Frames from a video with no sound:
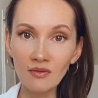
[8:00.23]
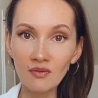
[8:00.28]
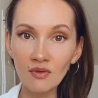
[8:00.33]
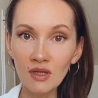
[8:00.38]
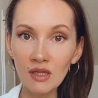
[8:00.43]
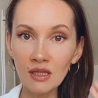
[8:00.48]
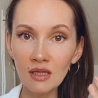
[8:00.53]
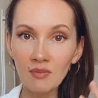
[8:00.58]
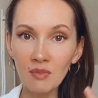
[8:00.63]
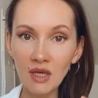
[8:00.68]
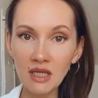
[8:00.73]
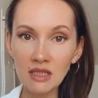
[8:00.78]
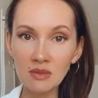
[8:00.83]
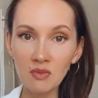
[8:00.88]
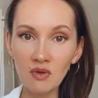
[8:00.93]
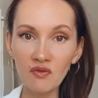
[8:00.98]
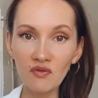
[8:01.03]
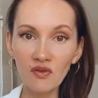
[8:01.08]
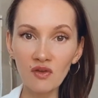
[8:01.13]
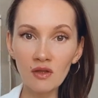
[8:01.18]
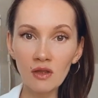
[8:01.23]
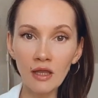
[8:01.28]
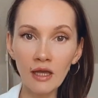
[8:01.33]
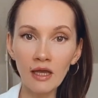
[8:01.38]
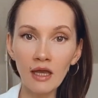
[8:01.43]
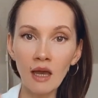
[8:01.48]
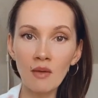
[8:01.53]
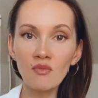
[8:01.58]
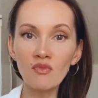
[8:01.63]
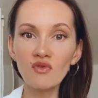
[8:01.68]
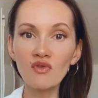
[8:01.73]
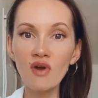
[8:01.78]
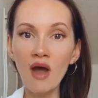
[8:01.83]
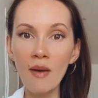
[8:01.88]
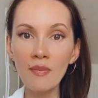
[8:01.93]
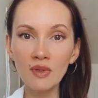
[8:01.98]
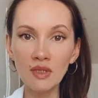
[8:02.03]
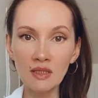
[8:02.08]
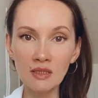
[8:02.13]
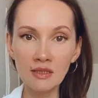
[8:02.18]
It really makes me feel like I'm
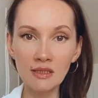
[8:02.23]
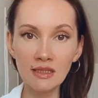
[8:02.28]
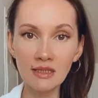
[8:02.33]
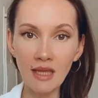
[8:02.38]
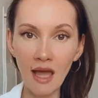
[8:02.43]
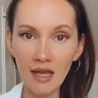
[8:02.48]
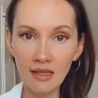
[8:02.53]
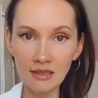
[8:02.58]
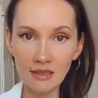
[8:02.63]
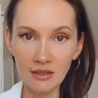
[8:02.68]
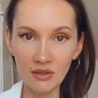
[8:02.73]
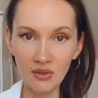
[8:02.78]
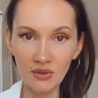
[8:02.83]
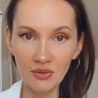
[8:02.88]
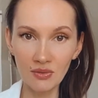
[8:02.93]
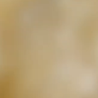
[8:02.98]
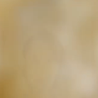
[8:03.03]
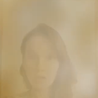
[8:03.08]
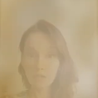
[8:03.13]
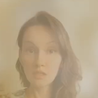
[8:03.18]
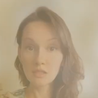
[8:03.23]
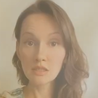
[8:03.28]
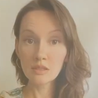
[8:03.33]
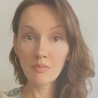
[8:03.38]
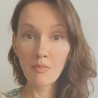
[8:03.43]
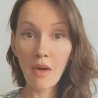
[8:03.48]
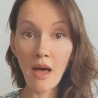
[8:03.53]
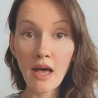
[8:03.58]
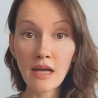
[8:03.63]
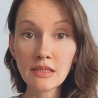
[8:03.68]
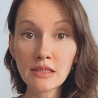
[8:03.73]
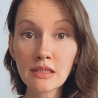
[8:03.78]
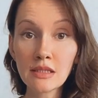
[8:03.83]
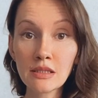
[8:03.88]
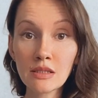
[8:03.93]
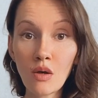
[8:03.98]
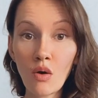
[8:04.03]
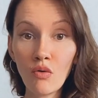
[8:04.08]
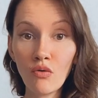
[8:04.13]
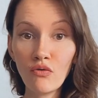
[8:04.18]
wrapped in satin. These
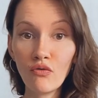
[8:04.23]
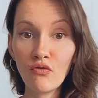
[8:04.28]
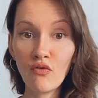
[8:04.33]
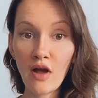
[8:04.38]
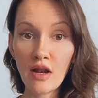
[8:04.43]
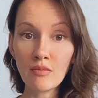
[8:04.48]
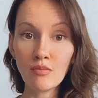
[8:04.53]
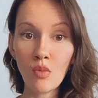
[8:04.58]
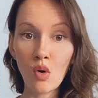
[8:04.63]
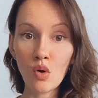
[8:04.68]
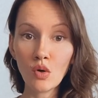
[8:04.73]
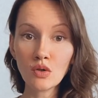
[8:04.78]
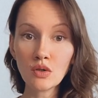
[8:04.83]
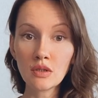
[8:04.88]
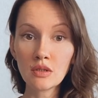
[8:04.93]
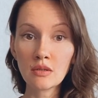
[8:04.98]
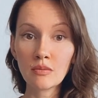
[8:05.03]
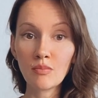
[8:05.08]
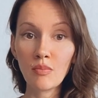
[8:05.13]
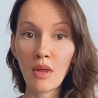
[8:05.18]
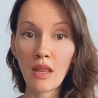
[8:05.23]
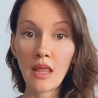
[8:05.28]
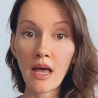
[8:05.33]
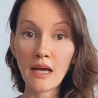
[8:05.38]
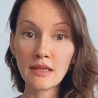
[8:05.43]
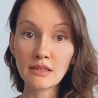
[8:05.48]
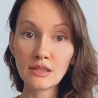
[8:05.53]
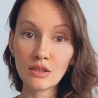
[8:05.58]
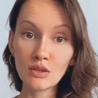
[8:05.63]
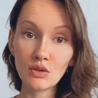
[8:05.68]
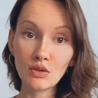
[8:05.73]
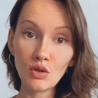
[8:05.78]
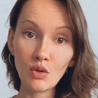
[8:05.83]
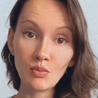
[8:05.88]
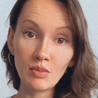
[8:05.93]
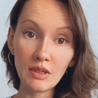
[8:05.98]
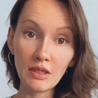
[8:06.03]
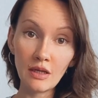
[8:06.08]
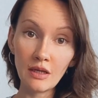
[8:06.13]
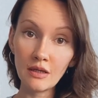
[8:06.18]
masks of Valmont, Palazzo
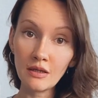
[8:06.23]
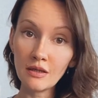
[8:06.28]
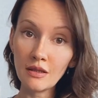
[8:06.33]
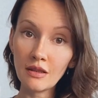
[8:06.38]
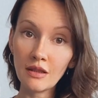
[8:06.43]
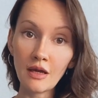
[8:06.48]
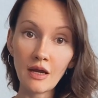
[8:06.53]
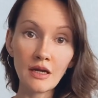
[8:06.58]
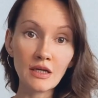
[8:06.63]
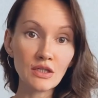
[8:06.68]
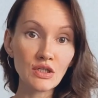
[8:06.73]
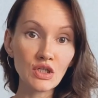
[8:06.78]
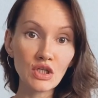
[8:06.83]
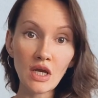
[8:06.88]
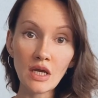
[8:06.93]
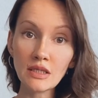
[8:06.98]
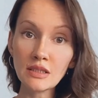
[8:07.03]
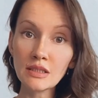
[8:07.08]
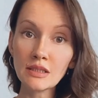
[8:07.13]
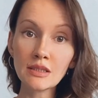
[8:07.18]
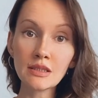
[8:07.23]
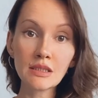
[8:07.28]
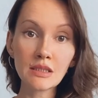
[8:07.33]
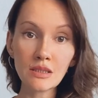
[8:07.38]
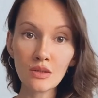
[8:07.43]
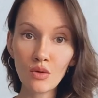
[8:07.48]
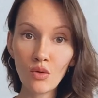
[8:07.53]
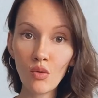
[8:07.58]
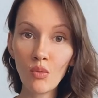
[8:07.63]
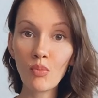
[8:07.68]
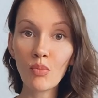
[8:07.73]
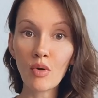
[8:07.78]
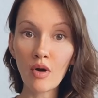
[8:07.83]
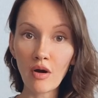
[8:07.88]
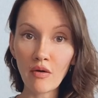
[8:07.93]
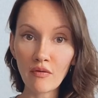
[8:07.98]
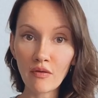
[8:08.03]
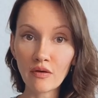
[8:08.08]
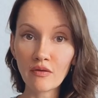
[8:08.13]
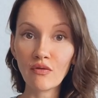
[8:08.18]
Nobile, they are just so
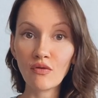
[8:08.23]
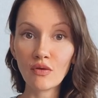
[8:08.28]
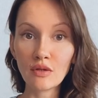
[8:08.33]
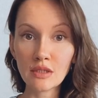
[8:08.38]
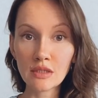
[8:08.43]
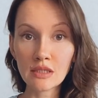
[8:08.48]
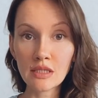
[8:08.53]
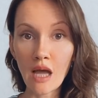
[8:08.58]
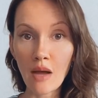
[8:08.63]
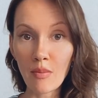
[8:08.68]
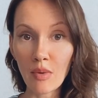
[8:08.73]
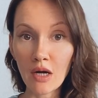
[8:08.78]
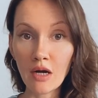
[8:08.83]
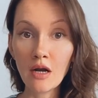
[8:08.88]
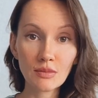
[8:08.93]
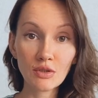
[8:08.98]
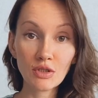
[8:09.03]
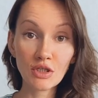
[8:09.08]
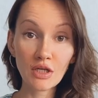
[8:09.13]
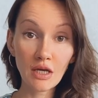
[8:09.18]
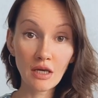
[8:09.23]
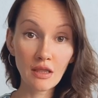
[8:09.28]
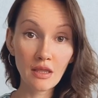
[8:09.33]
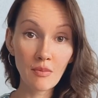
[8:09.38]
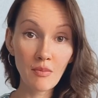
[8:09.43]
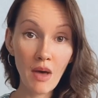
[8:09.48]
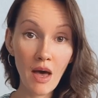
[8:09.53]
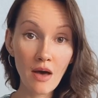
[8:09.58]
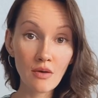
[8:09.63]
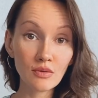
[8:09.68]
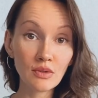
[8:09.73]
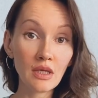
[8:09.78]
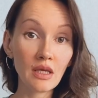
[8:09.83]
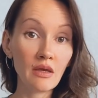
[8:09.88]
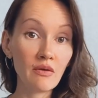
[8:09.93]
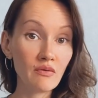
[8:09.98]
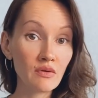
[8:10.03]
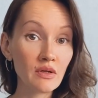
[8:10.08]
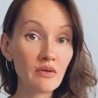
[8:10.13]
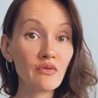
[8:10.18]
perfect for the summer. Check them out
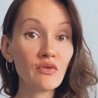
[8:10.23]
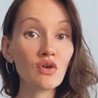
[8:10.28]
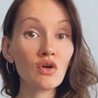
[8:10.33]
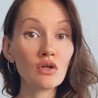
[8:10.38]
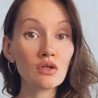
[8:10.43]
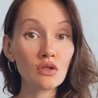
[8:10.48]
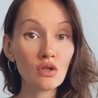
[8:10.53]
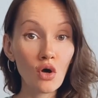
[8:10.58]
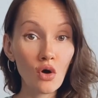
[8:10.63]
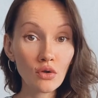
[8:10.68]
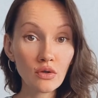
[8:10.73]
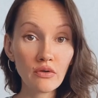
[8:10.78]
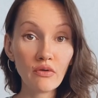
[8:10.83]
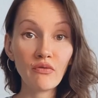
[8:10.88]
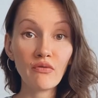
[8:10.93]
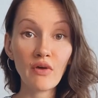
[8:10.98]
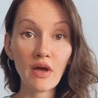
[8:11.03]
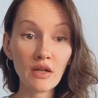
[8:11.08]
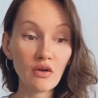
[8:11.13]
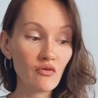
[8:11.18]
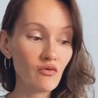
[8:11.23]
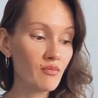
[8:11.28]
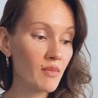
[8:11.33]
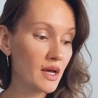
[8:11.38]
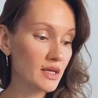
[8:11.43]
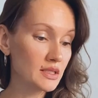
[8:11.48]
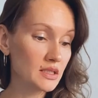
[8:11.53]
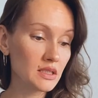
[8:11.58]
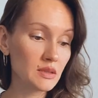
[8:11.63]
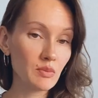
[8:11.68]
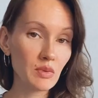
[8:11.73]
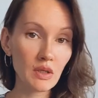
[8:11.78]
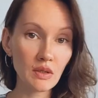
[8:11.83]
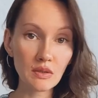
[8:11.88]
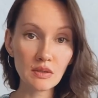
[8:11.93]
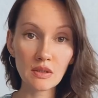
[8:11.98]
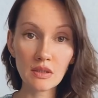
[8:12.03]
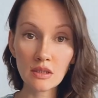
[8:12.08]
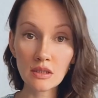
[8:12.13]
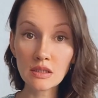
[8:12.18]
even if you're not a fan of masks,
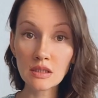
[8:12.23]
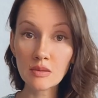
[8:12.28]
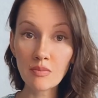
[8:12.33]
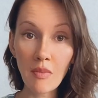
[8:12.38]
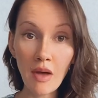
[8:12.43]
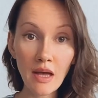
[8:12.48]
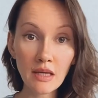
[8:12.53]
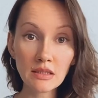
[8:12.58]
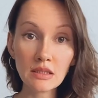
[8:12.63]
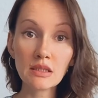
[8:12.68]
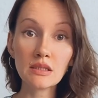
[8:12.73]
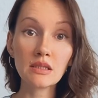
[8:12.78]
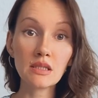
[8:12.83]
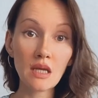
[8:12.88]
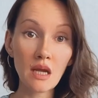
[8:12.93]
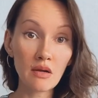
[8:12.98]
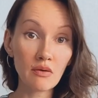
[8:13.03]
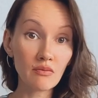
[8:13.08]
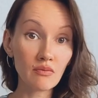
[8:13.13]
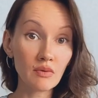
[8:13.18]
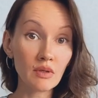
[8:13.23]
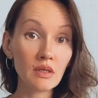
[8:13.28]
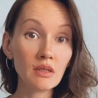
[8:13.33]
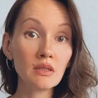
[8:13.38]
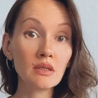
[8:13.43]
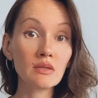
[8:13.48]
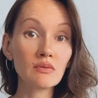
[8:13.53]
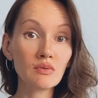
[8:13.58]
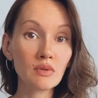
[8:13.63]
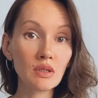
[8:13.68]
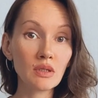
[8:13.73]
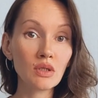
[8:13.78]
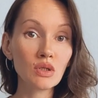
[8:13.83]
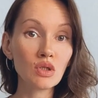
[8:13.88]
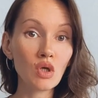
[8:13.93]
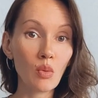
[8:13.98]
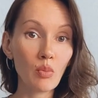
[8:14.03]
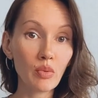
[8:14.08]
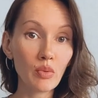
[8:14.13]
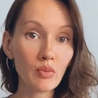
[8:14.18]
because these masks, they are really
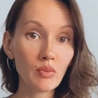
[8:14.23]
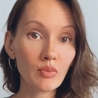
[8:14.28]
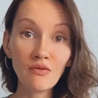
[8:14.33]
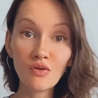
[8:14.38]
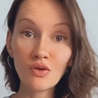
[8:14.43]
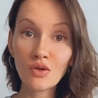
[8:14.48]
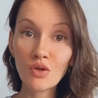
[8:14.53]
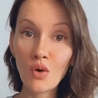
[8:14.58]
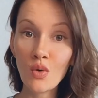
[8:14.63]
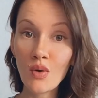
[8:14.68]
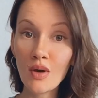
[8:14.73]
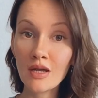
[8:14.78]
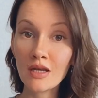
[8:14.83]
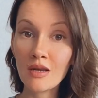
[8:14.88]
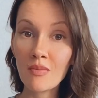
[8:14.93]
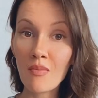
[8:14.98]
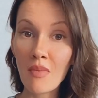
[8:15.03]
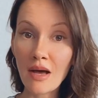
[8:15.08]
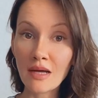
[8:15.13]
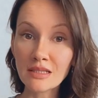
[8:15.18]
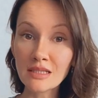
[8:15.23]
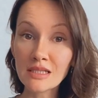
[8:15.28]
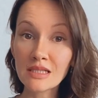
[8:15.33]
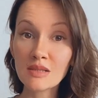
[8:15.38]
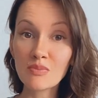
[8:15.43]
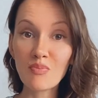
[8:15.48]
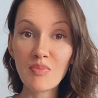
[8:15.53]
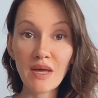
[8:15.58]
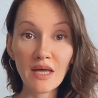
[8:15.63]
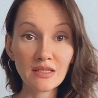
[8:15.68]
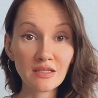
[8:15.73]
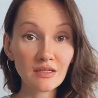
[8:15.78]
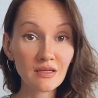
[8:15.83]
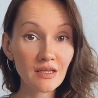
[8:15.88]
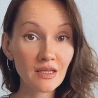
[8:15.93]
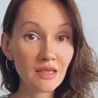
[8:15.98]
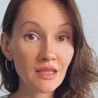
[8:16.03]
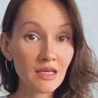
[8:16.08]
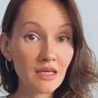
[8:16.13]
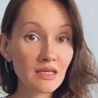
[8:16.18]
top. If you know any masks better
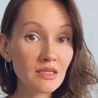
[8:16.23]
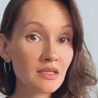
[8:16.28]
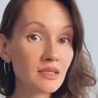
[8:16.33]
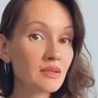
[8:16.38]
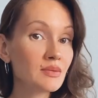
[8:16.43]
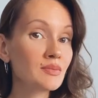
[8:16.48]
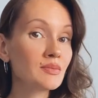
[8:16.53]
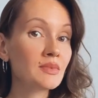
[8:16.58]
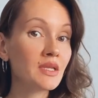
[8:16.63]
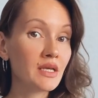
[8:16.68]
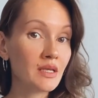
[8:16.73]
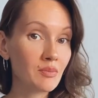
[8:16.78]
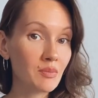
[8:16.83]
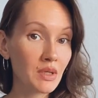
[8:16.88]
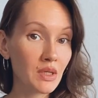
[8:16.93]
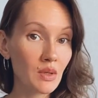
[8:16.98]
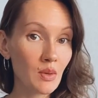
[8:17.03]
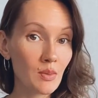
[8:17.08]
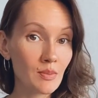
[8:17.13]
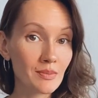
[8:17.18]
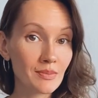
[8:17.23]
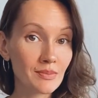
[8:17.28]
than this, let me know.